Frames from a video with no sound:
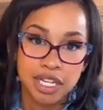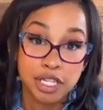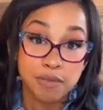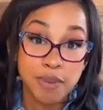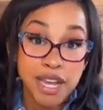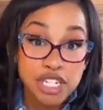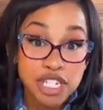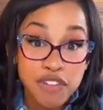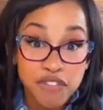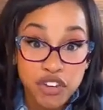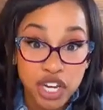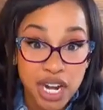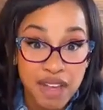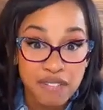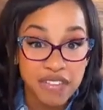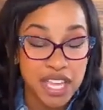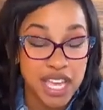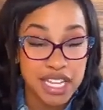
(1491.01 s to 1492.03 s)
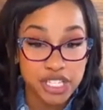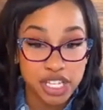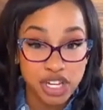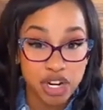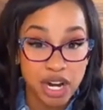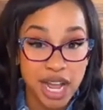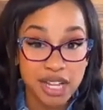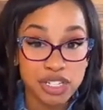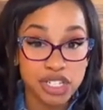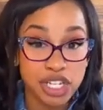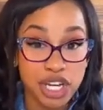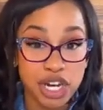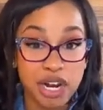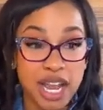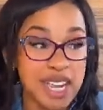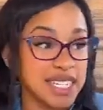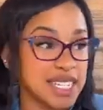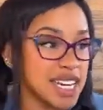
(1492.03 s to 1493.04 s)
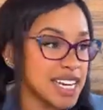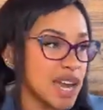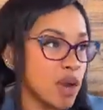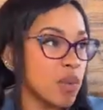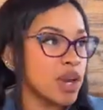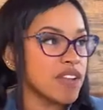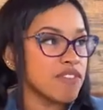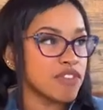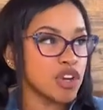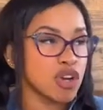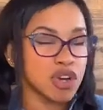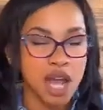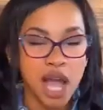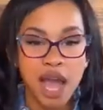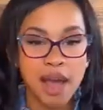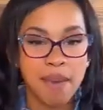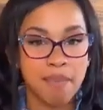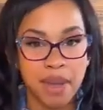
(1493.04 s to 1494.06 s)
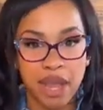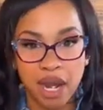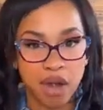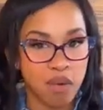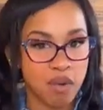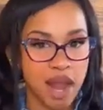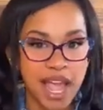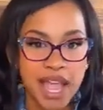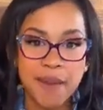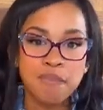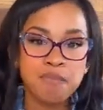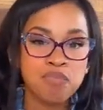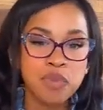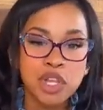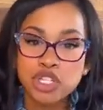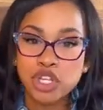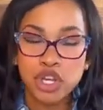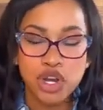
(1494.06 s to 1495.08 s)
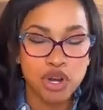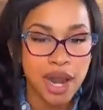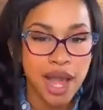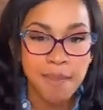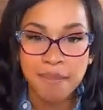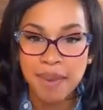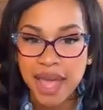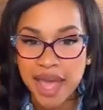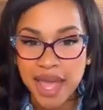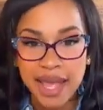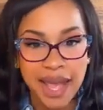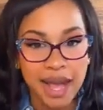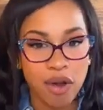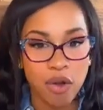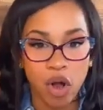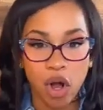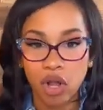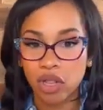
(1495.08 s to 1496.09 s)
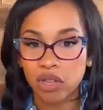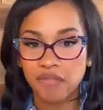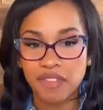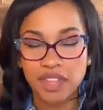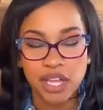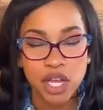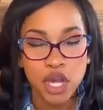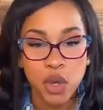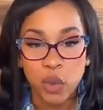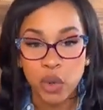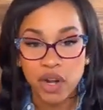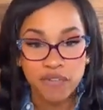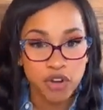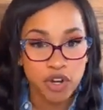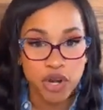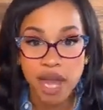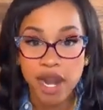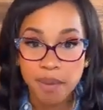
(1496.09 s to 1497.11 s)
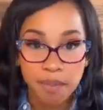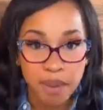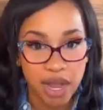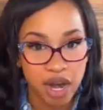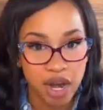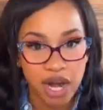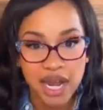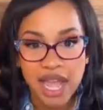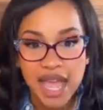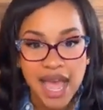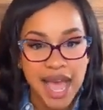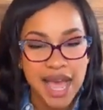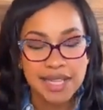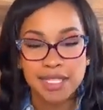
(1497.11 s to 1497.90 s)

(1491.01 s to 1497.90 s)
Especially if you're going to have kids in your house till you're 18. Now, what if you're not a parent, right? So you're not paying out all of it. What if you're not a parent?